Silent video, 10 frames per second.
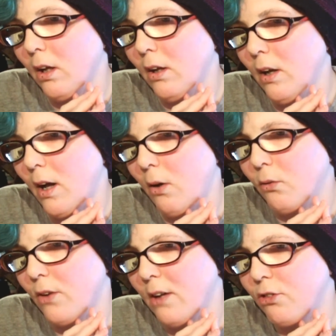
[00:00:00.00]

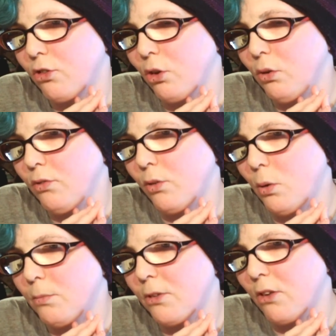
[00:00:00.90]
Now there's two
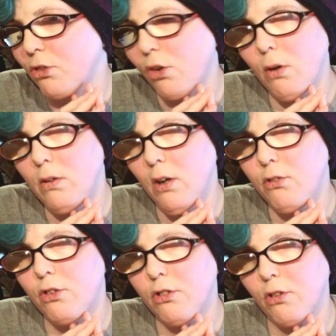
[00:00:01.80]
forms, there's
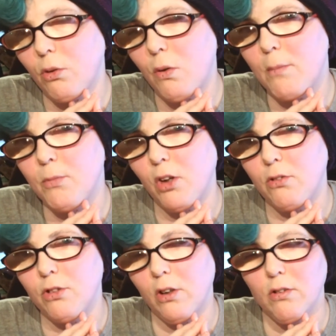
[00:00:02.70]
scoliosis and
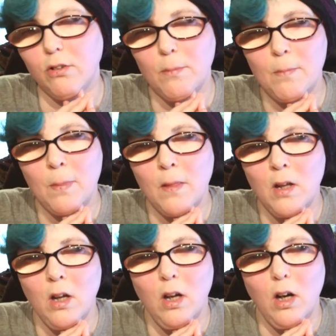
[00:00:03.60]
keratosis.
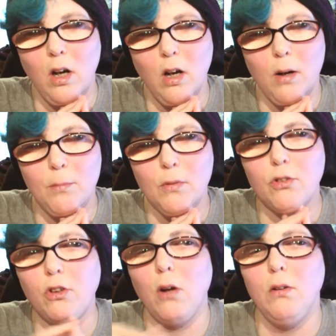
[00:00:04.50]

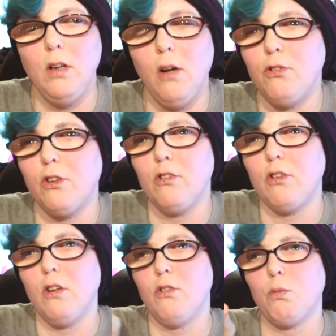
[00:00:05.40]

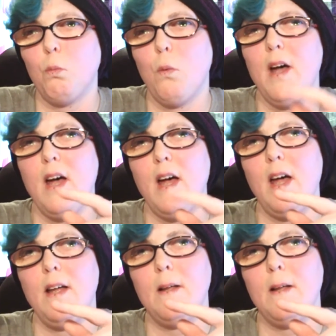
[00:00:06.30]
Scoliosis is where